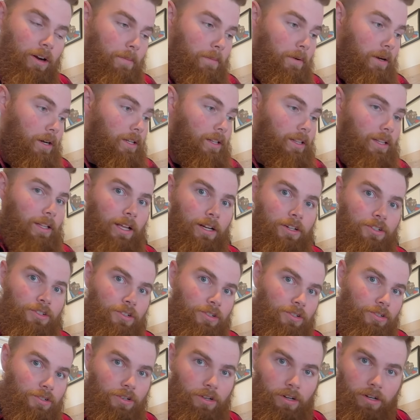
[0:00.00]
I'm not an
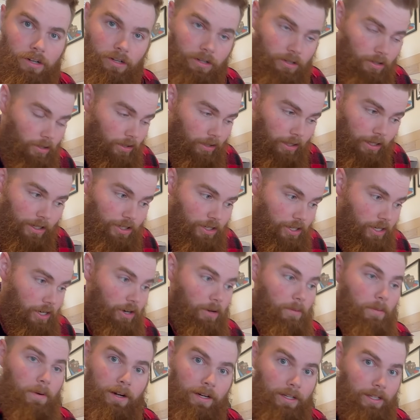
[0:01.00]
electrical
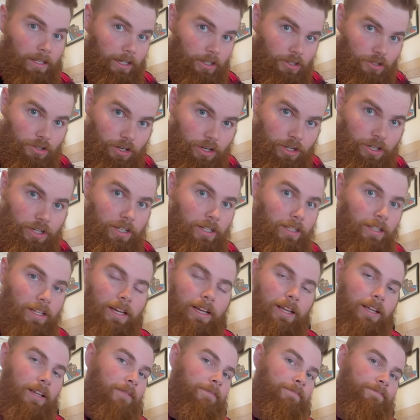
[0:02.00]
engineer, I'm not an electrician,
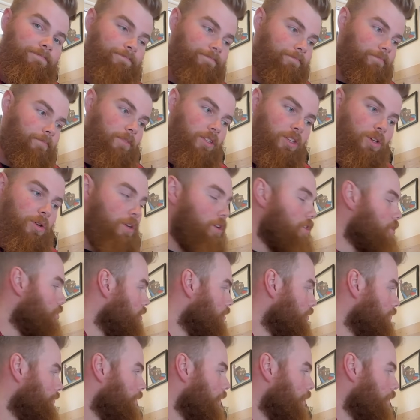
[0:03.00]
like you can
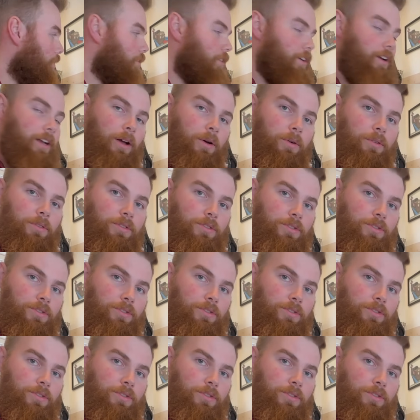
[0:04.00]
just figure it out.